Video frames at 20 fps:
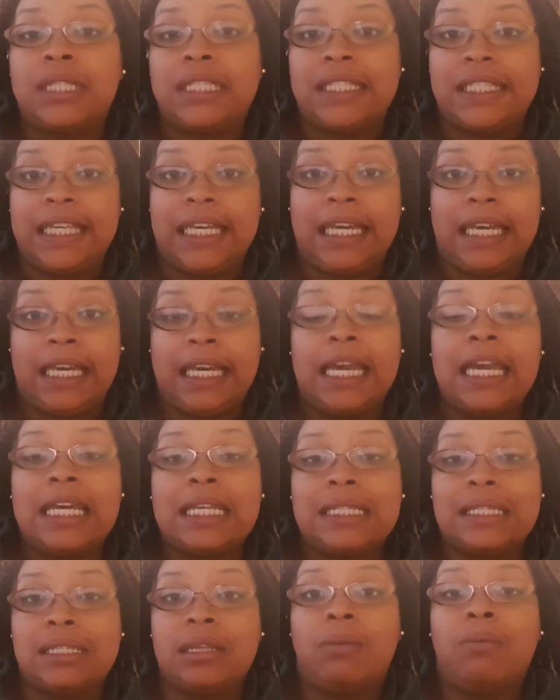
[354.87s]
see
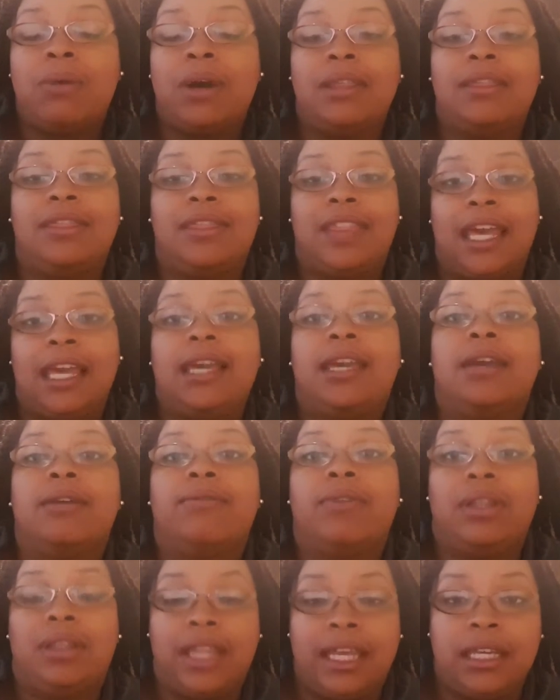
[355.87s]
someone they can
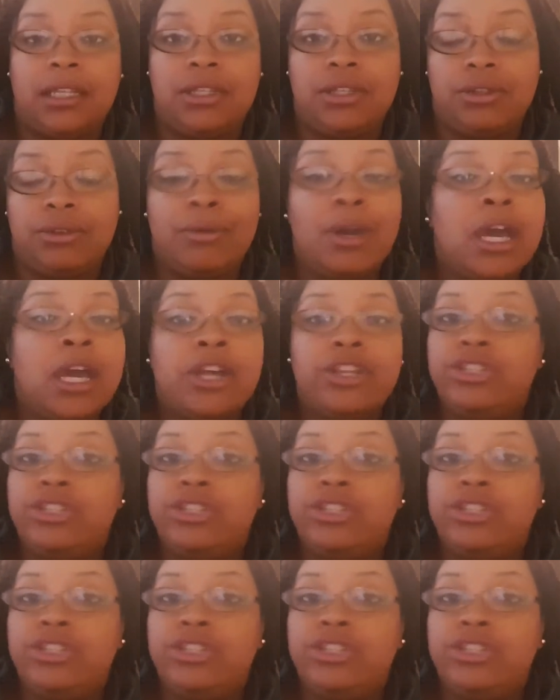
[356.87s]
relate to.